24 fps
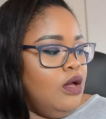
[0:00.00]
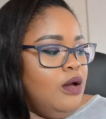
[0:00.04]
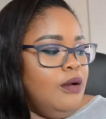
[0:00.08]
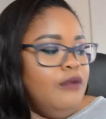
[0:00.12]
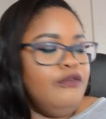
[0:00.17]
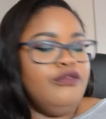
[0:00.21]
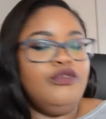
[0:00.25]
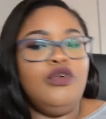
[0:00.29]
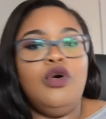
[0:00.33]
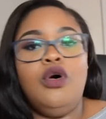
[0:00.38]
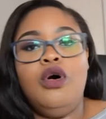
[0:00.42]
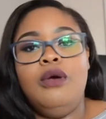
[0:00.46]

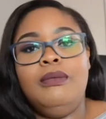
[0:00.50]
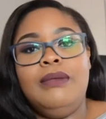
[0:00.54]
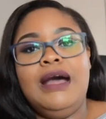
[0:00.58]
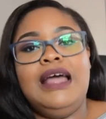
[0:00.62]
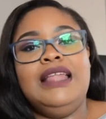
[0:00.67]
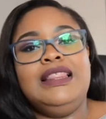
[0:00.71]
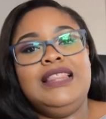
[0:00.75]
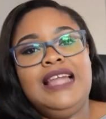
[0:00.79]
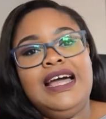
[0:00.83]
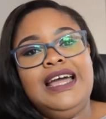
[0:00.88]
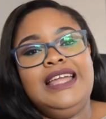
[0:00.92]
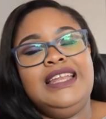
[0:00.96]
For
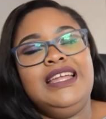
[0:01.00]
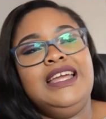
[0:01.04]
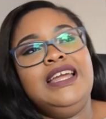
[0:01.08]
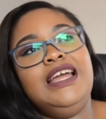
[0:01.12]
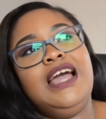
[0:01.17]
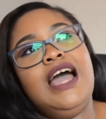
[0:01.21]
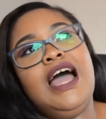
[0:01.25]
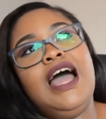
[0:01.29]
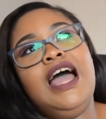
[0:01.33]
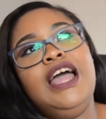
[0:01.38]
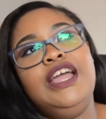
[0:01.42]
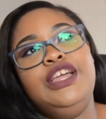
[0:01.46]
my lighting,
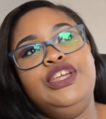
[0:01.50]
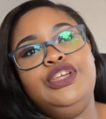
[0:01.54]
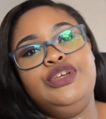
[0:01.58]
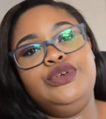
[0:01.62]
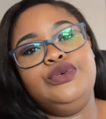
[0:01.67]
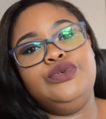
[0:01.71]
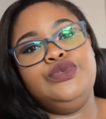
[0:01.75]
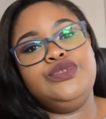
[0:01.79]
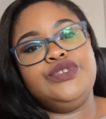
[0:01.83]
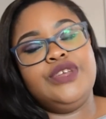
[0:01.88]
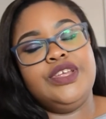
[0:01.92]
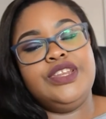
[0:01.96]
I
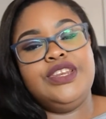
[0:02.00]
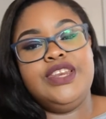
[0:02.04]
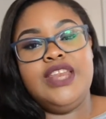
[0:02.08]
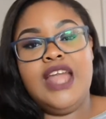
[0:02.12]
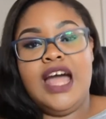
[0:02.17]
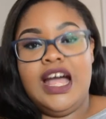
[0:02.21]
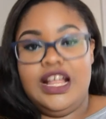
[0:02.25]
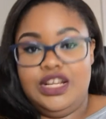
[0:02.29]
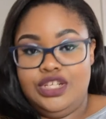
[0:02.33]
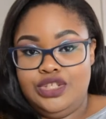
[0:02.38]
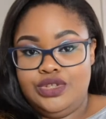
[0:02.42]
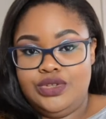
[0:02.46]
use
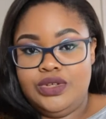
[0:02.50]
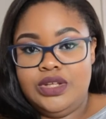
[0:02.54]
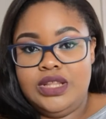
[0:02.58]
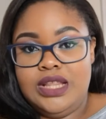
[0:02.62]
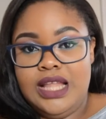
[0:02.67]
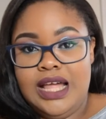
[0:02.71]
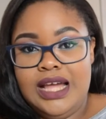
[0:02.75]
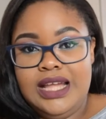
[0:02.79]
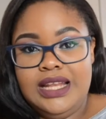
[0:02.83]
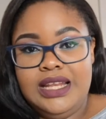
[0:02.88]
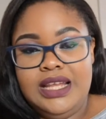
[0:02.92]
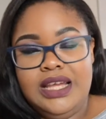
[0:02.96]
natural
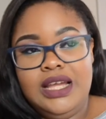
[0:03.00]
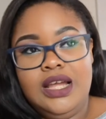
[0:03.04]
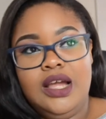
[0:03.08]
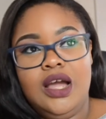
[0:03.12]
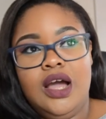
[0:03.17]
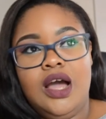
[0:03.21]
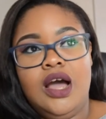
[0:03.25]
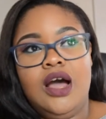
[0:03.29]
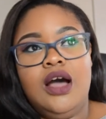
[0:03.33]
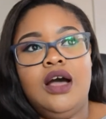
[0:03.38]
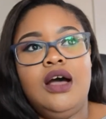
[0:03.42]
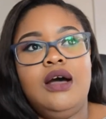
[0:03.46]

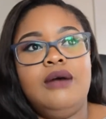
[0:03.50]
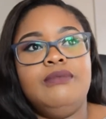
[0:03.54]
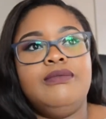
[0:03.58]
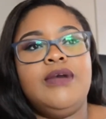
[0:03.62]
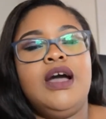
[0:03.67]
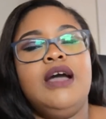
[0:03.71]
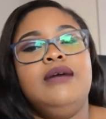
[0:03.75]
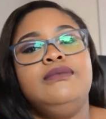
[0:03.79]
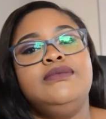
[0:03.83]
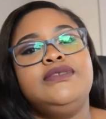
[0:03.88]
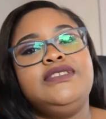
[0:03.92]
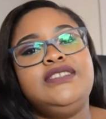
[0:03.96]
lighting.
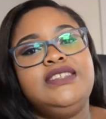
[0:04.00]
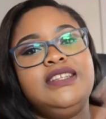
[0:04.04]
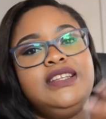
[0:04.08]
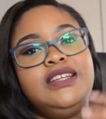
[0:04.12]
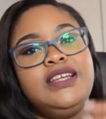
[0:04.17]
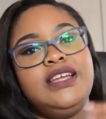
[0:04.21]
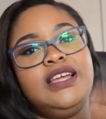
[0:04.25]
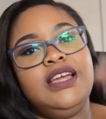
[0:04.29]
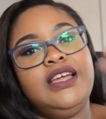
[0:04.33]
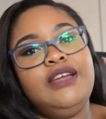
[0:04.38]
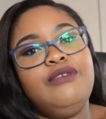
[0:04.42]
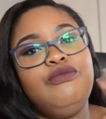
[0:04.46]
I'm
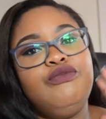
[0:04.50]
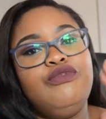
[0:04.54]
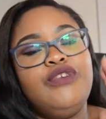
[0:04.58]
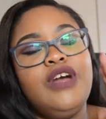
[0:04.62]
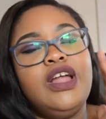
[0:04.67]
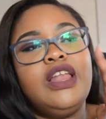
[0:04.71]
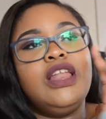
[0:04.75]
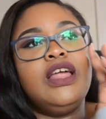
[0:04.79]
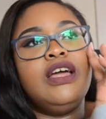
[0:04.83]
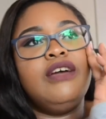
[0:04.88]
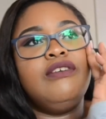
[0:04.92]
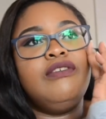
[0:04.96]
sitting in
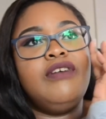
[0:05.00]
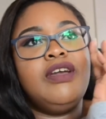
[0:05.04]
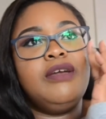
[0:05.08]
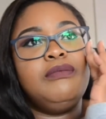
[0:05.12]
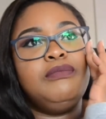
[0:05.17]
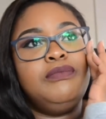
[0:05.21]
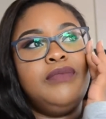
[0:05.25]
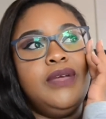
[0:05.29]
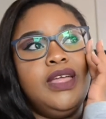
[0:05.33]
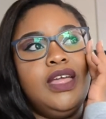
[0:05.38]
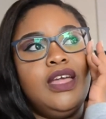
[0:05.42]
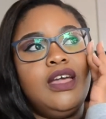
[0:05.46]
front of a
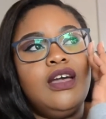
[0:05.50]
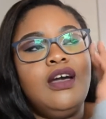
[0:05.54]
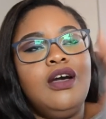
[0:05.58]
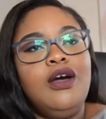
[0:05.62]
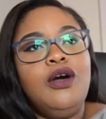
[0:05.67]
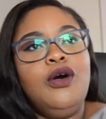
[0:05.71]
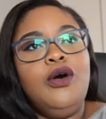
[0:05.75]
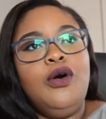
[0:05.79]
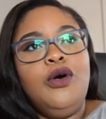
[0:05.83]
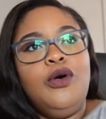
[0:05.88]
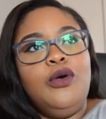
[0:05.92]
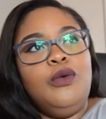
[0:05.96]
big
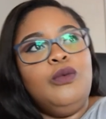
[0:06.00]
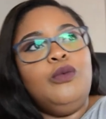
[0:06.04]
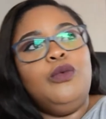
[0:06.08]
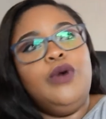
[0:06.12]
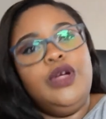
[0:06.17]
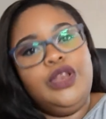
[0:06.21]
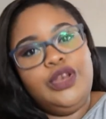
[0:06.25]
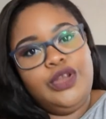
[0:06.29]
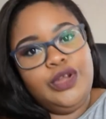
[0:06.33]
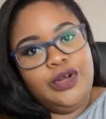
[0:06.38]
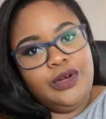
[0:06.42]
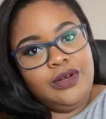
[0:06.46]

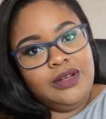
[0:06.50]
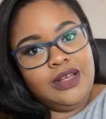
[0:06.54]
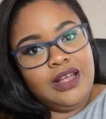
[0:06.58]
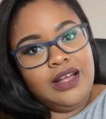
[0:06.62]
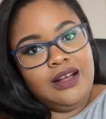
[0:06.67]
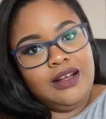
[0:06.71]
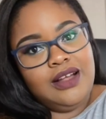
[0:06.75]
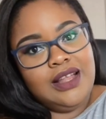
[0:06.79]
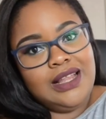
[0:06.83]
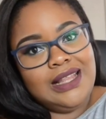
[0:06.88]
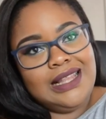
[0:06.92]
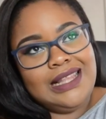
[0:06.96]
window
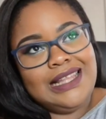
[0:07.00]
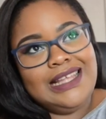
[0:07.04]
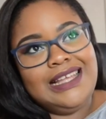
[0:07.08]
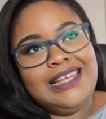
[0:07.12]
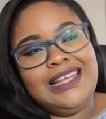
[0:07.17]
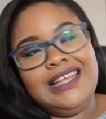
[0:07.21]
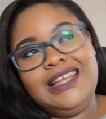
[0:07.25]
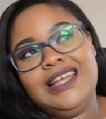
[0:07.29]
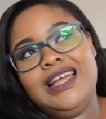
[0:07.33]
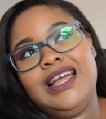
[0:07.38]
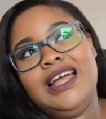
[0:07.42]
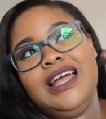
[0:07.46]

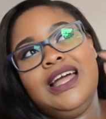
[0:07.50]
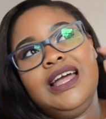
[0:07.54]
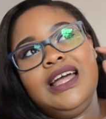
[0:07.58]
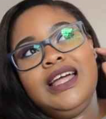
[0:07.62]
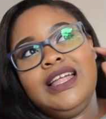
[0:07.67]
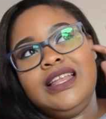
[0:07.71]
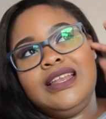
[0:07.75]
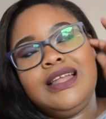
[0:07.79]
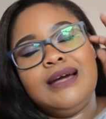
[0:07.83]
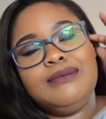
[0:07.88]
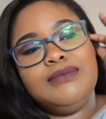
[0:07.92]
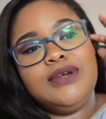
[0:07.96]
currently,
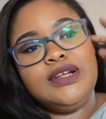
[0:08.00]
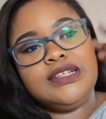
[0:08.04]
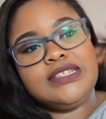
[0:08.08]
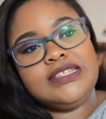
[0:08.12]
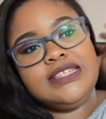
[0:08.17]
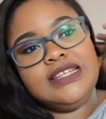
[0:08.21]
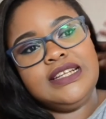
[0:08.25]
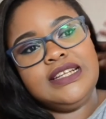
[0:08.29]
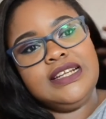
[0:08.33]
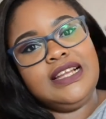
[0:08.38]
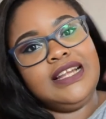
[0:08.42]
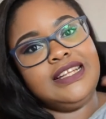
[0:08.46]
and I'm not
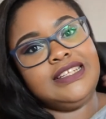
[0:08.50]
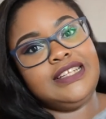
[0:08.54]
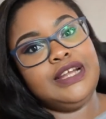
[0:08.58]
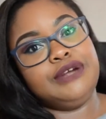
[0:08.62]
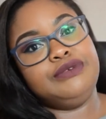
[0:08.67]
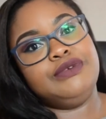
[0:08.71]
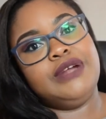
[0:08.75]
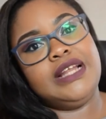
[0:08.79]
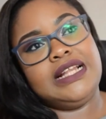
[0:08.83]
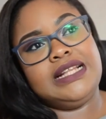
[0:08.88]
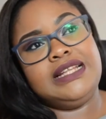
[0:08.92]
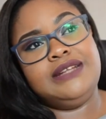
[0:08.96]
sitting like
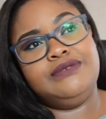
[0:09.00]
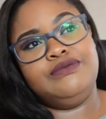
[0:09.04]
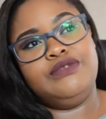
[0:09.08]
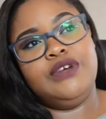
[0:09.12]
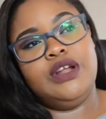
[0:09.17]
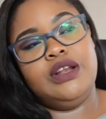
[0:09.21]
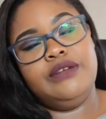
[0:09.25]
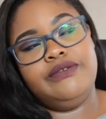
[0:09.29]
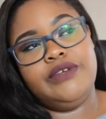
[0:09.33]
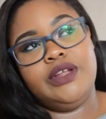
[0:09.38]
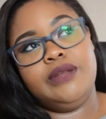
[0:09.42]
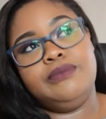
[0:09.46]
directly in
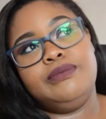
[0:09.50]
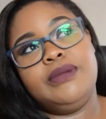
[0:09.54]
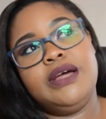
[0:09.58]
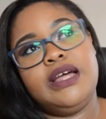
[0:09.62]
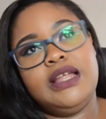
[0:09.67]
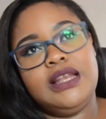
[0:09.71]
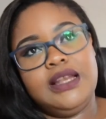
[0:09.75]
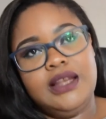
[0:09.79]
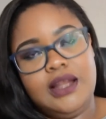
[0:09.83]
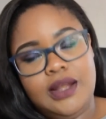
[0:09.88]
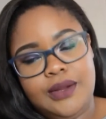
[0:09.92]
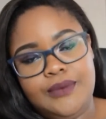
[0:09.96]
front of it, but